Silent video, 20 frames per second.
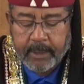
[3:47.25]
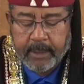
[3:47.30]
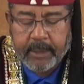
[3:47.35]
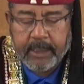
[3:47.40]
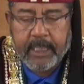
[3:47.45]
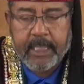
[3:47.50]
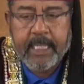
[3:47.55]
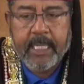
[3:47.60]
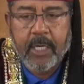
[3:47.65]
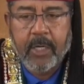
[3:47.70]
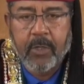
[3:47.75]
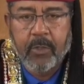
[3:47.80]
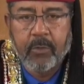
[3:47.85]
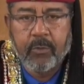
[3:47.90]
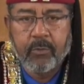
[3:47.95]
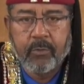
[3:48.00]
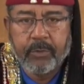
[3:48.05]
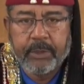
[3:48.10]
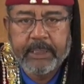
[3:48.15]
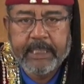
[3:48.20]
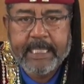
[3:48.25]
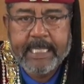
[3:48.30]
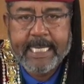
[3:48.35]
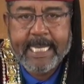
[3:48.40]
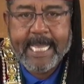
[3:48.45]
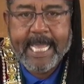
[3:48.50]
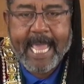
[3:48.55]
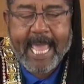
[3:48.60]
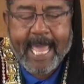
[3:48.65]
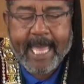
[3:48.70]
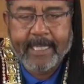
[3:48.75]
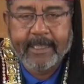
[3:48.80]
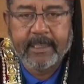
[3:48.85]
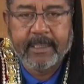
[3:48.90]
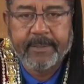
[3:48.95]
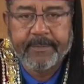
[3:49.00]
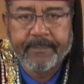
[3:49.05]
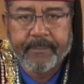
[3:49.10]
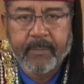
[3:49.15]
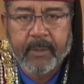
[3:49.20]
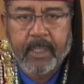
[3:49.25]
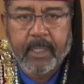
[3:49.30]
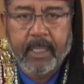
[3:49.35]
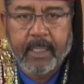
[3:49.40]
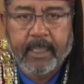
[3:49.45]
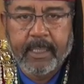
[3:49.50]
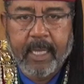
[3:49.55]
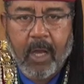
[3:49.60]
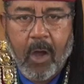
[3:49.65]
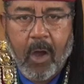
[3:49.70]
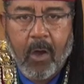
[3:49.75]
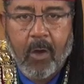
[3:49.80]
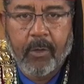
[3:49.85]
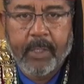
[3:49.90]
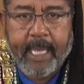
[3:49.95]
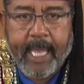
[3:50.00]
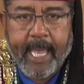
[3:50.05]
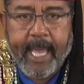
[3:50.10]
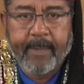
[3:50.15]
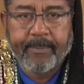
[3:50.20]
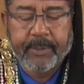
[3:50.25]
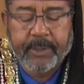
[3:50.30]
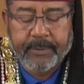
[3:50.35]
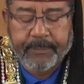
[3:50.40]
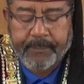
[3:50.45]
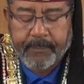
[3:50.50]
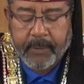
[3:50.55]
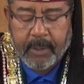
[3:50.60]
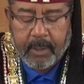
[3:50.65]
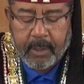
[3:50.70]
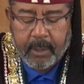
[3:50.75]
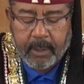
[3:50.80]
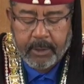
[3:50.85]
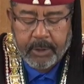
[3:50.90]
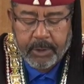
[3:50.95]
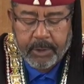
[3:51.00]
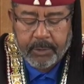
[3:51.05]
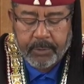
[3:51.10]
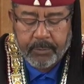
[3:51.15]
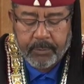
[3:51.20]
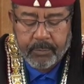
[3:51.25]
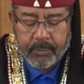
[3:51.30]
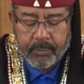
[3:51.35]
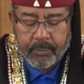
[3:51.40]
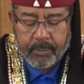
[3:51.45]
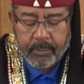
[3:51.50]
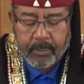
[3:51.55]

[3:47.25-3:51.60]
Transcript: DOTX, all caps, to